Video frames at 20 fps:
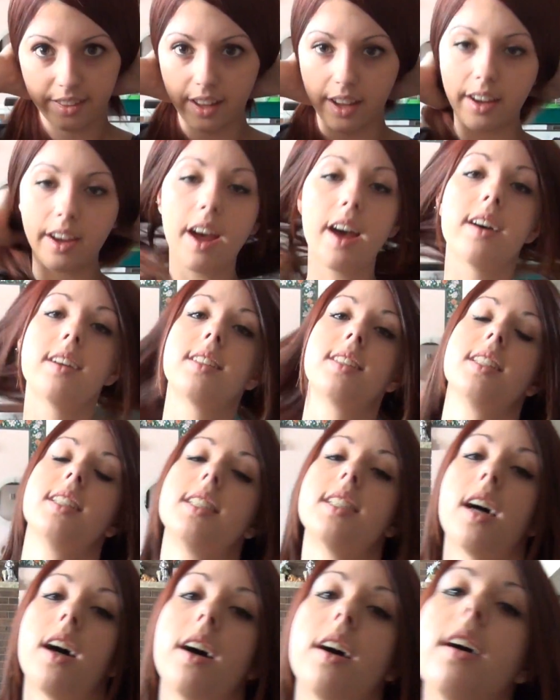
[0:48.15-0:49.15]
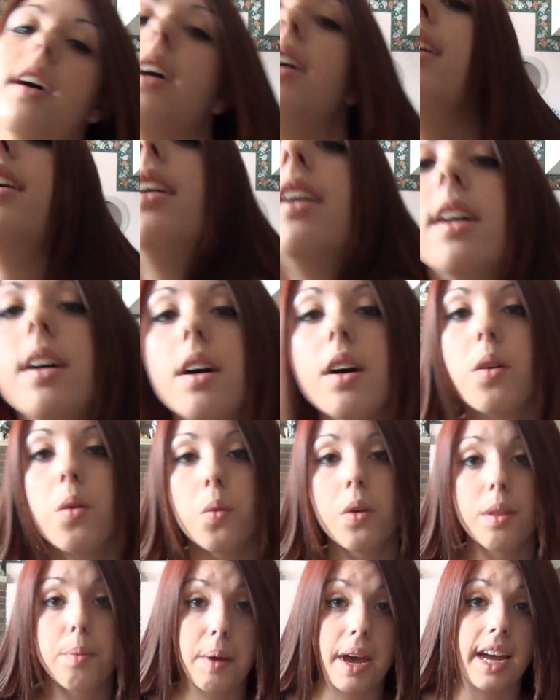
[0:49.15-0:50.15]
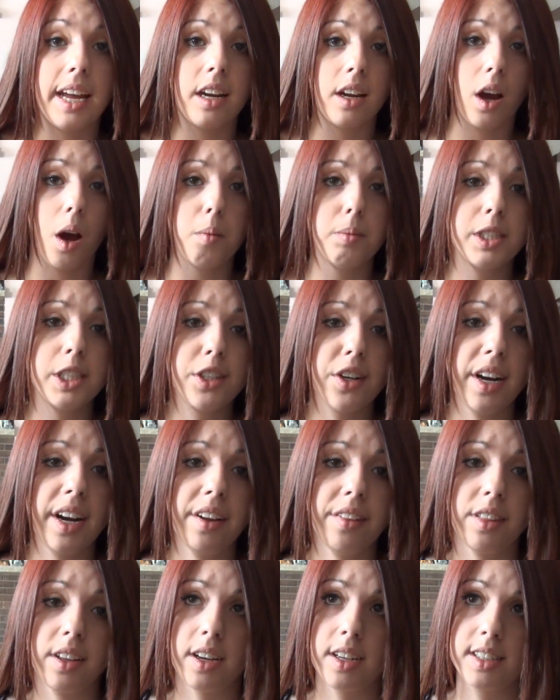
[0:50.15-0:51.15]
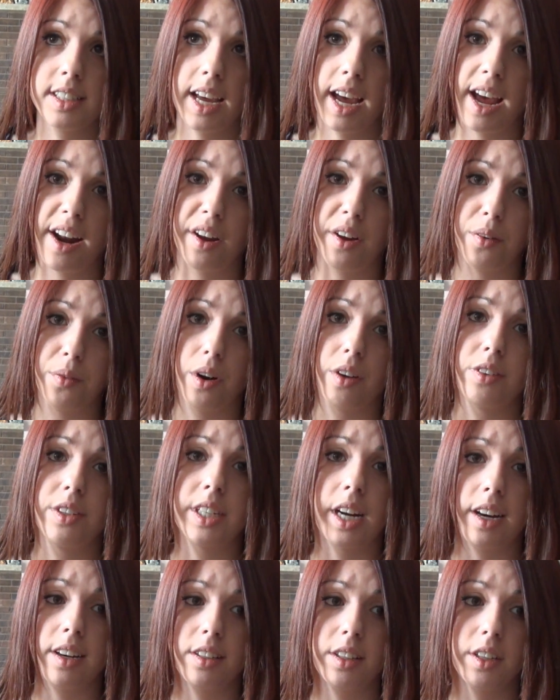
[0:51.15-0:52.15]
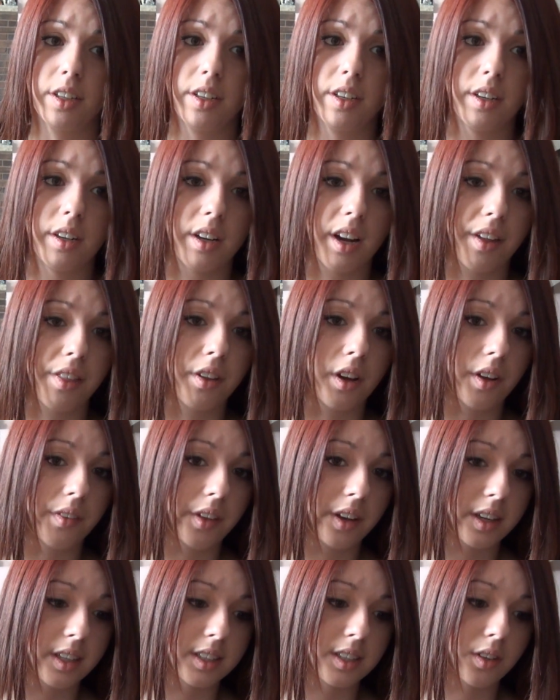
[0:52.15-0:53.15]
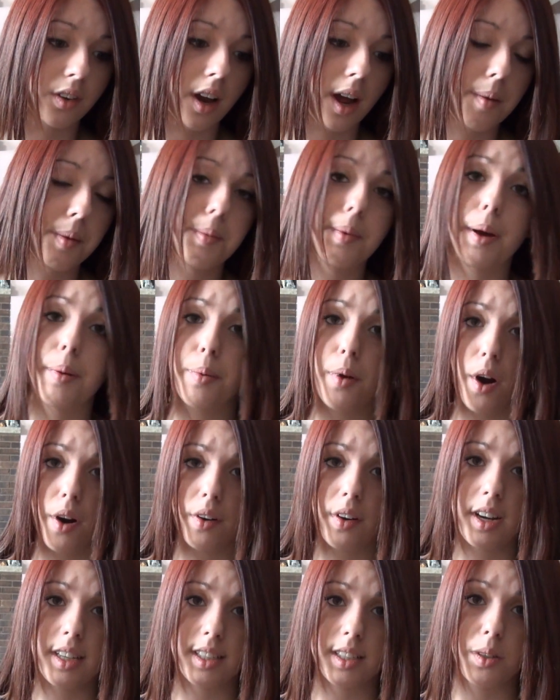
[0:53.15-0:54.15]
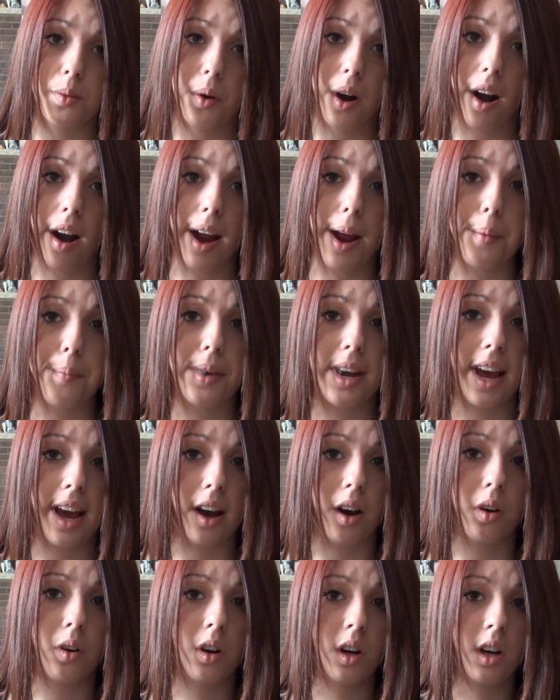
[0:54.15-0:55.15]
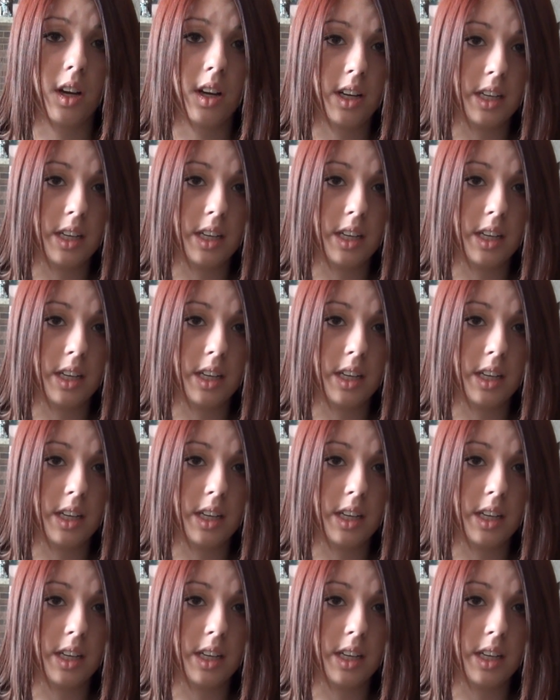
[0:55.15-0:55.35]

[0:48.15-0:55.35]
I guess. It's a, with pain comes strength, because I had a rough childhood and I thought that described my progress to where I am now.